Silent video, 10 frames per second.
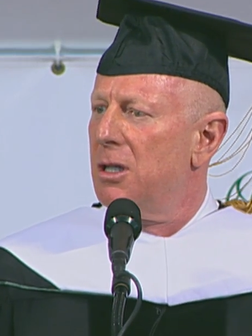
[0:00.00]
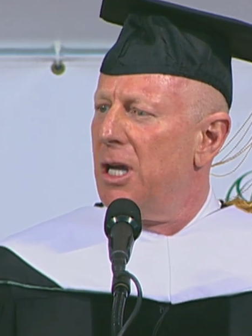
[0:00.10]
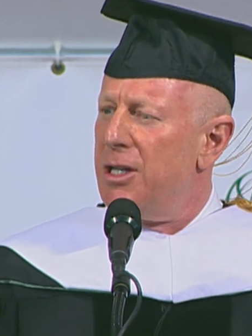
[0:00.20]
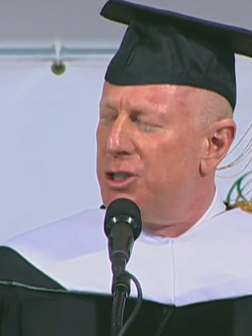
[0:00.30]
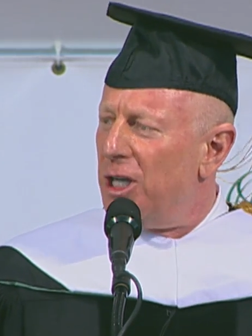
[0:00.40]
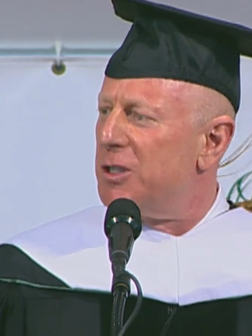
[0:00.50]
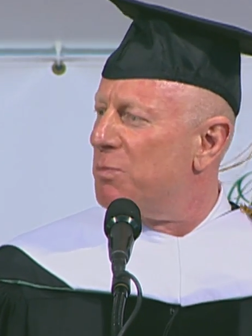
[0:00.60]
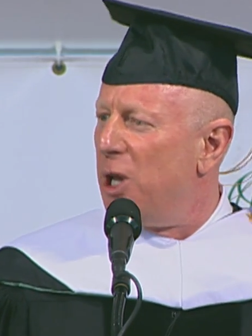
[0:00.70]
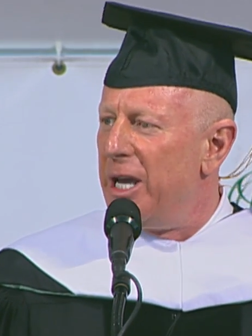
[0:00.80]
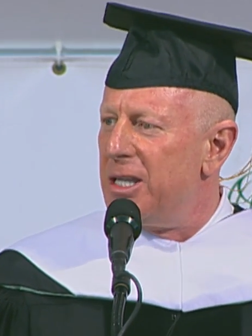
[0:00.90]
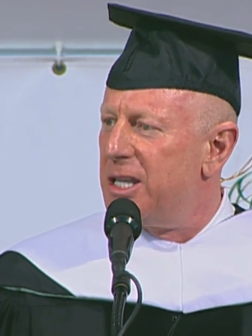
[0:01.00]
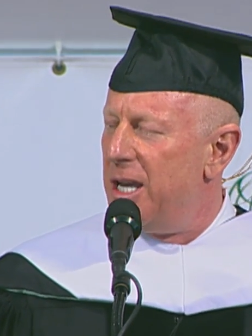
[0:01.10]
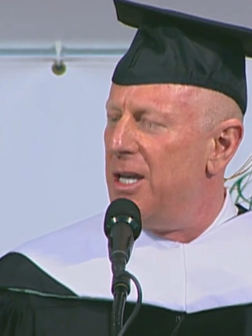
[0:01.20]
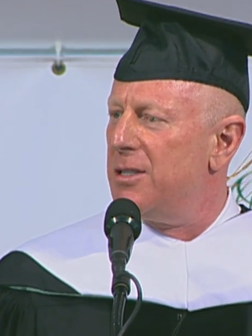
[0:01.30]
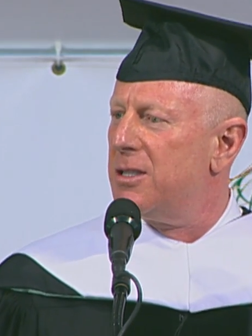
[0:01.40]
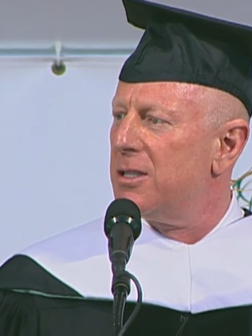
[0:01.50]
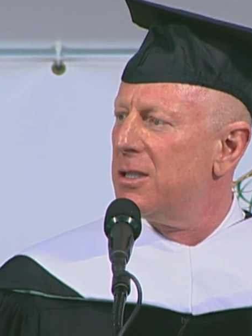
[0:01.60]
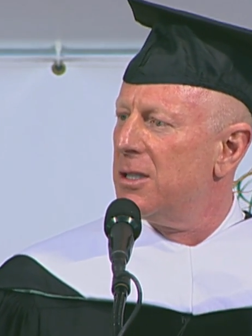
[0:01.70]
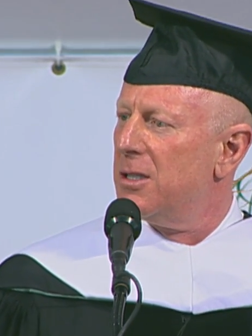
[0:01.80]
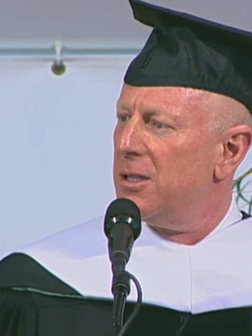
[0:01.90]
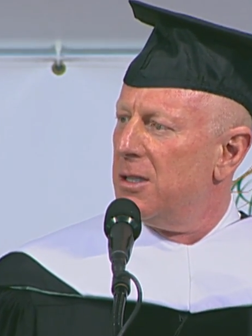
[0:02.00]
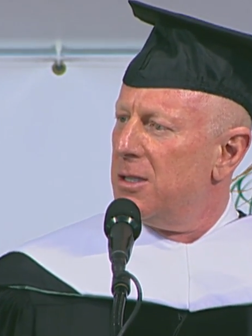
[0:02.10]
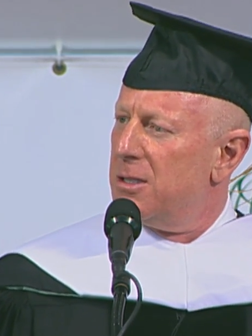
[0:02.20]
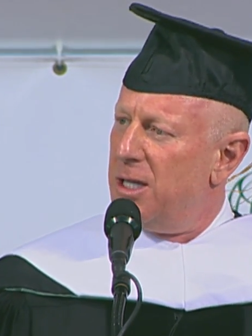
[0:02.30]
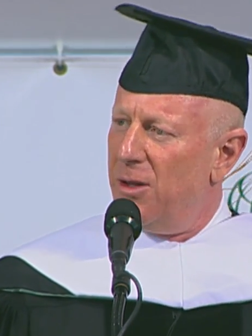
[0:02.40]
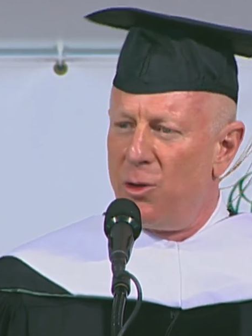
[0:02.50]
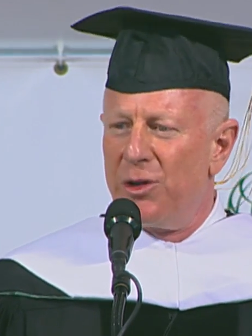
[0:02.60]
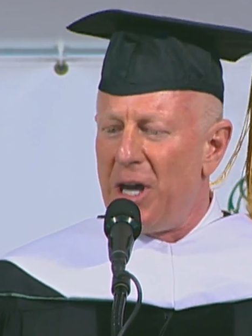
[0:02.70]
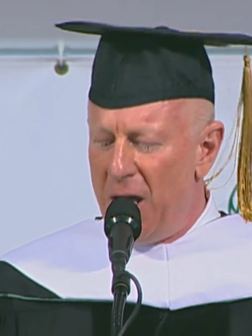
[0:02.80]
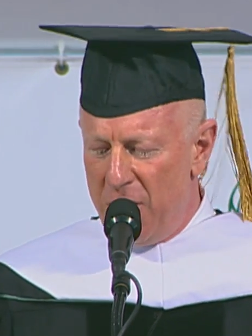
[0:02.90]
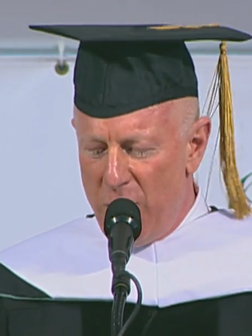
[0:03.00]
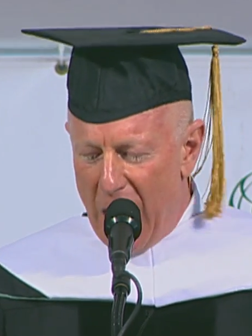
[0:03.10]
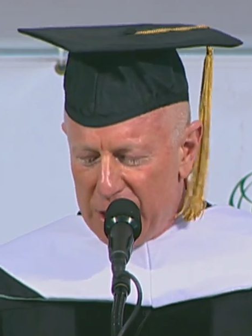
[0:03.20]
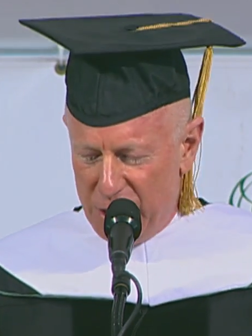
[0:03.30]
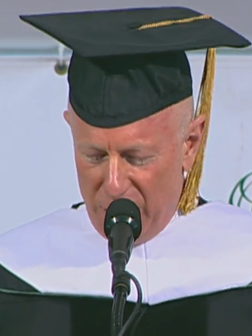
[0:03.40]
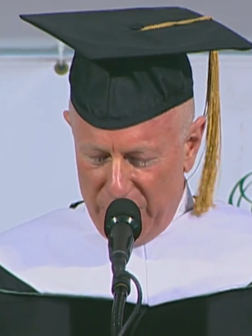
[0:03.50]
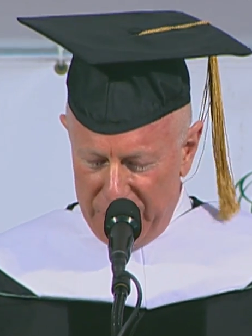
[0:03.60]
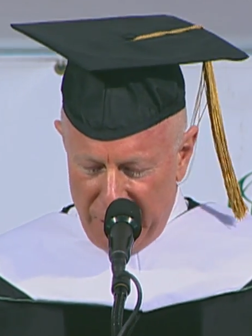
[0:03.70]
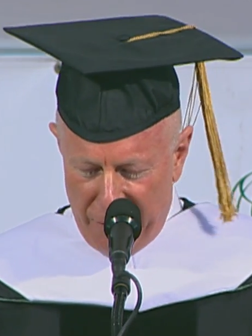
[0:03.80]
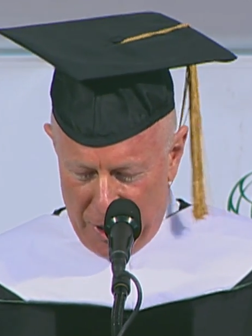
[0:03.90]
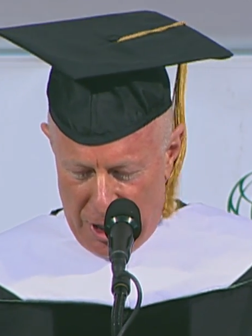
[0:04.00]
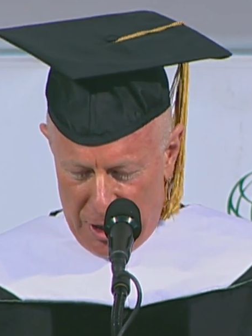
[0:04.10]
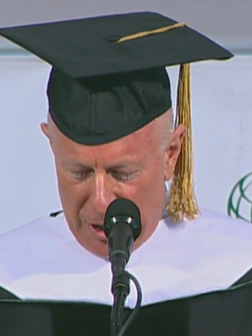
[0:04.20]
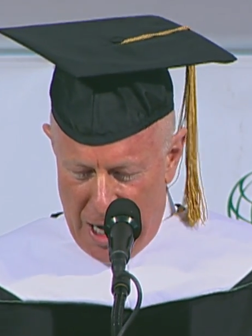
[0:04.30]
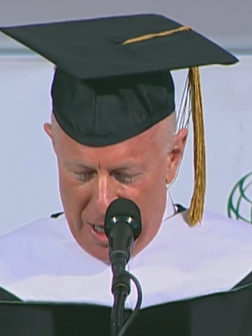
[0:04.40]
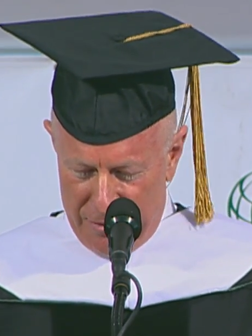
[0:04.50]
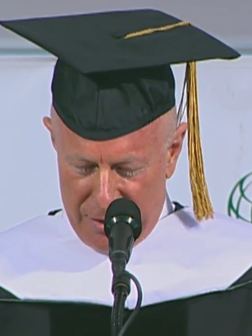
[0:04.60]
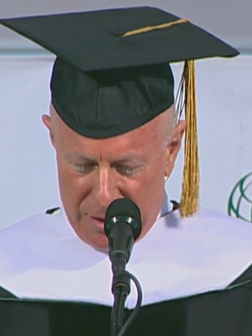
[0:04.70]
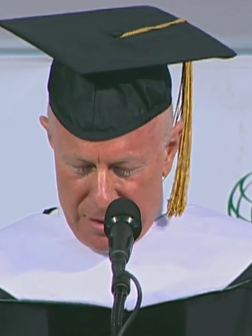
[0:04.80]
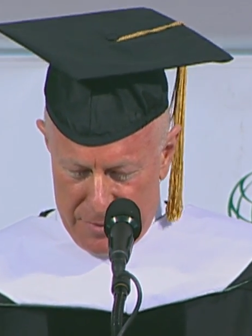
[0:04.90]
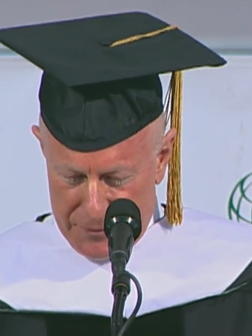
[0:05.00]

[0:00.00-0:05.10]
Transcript: and just plain kids dealing with unimaginably difficult lives.